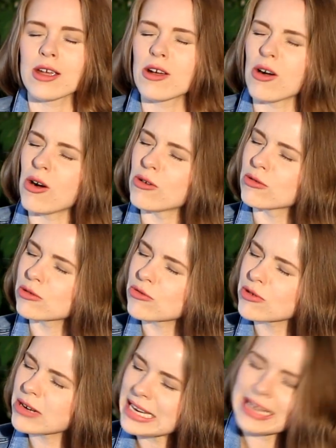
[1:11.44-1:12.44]
go
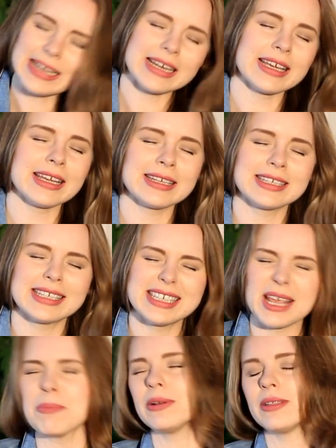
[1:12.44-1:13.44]
really
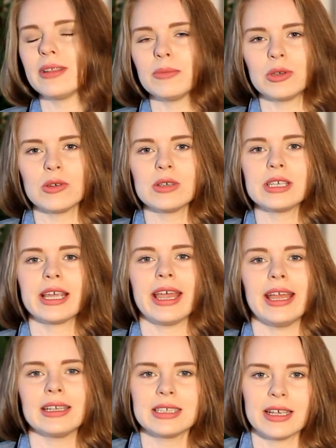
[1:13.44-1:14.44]
deep in the music,
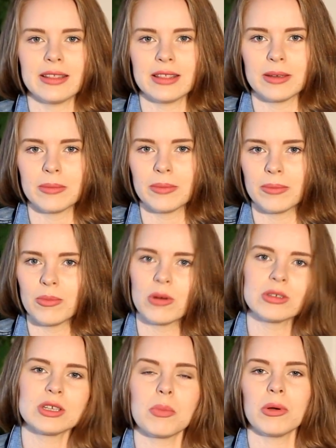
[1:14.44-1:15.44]
and in the
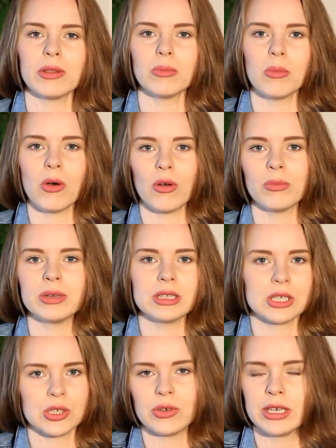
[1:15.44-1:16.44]
most important
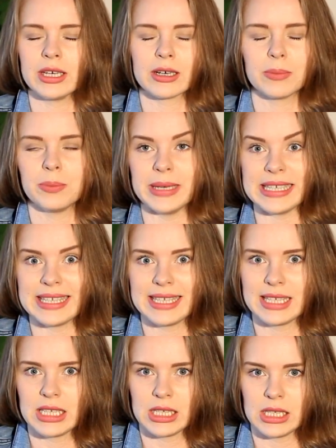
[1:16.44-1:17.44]
moment you hear
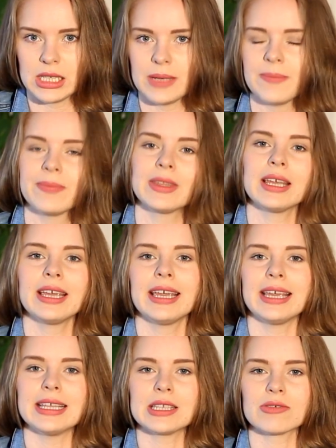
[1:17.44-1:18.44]
buzz,
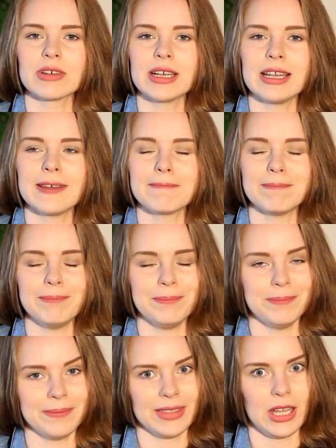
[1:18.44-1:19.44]
it's really
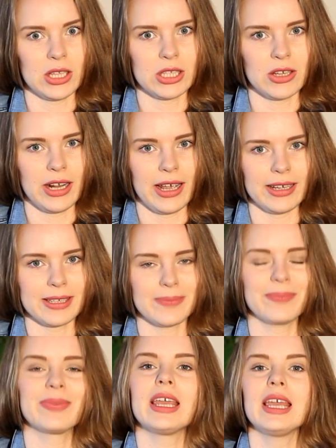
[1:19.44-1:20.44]
not so nice.
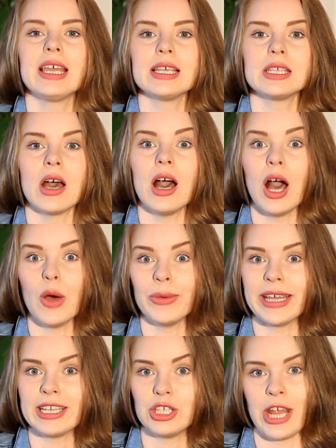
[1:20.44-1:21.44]
So how we
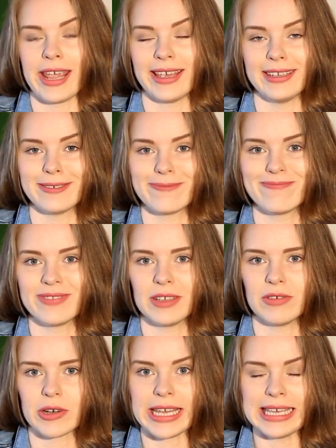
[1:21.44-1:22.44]
can check it?
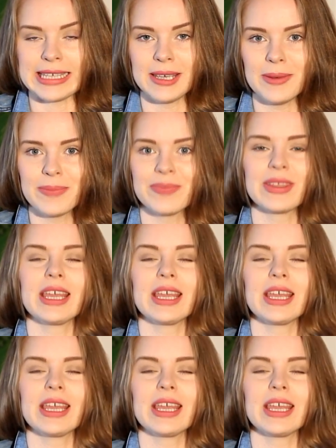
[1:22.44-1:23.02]
Very easy.